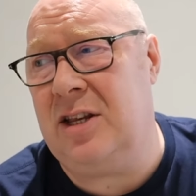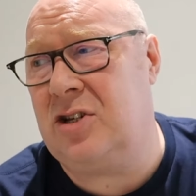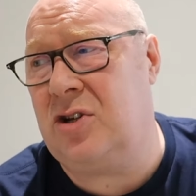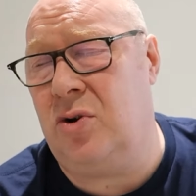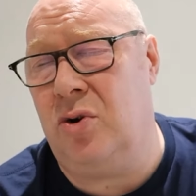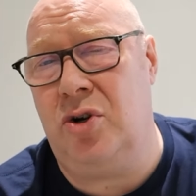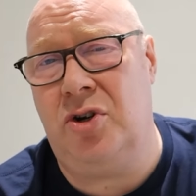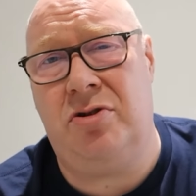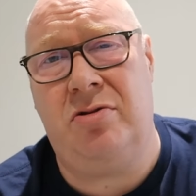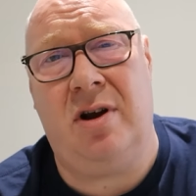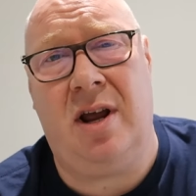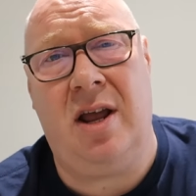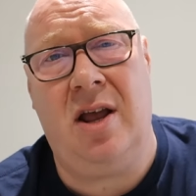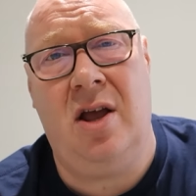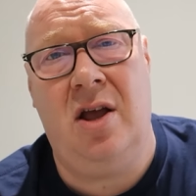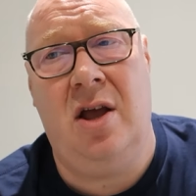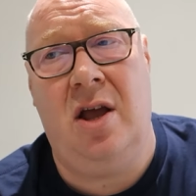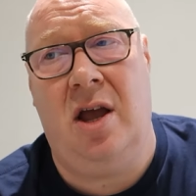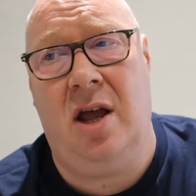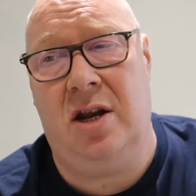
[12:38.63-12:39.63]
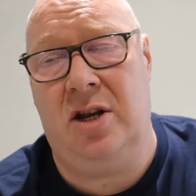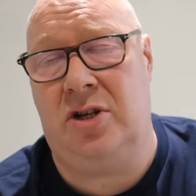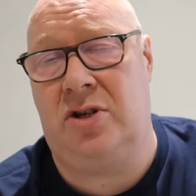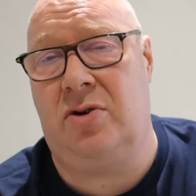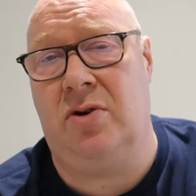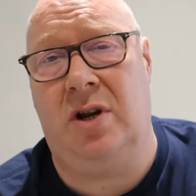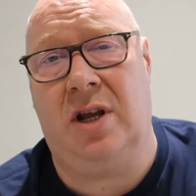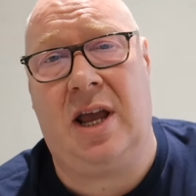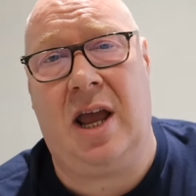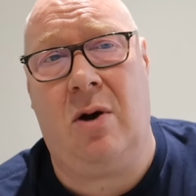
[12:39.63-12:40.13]
this country and it's
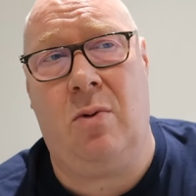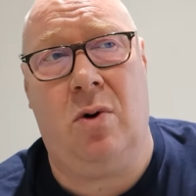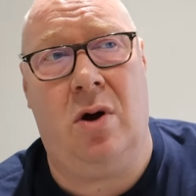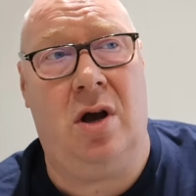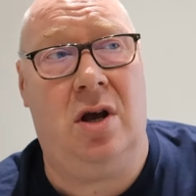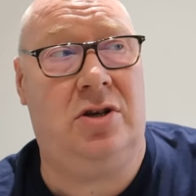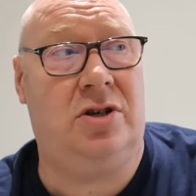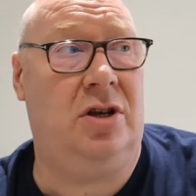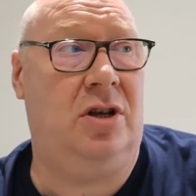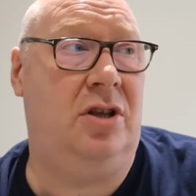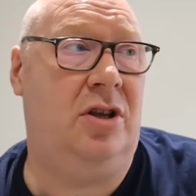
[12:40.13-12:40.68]
going to get worse,